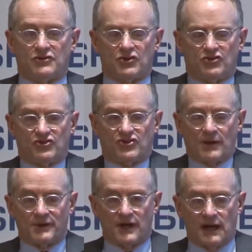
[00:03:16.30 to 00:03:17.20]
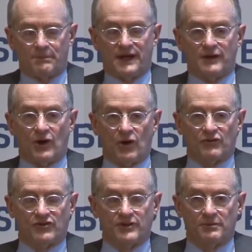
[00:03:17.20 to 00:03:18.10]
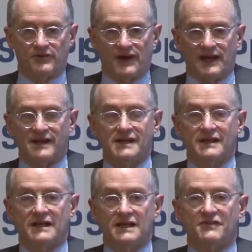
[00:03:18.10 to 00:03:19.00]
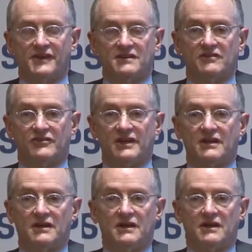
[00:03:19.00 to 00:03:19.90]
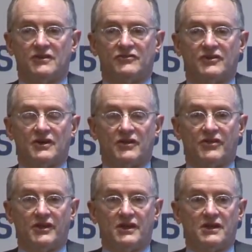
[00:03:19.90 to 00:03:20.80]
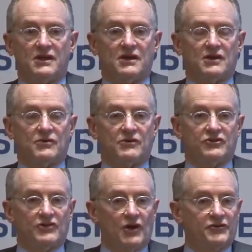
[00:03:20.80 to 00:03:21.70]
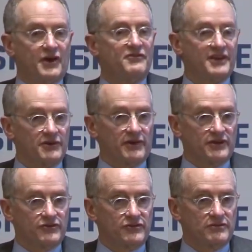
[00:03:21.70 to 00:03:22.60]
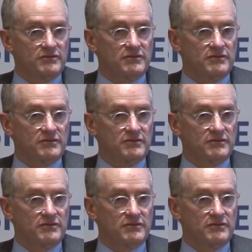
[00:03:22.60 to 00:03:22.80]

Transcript: to sum it up and oversimplify it, inefficiency is the result of ignorance.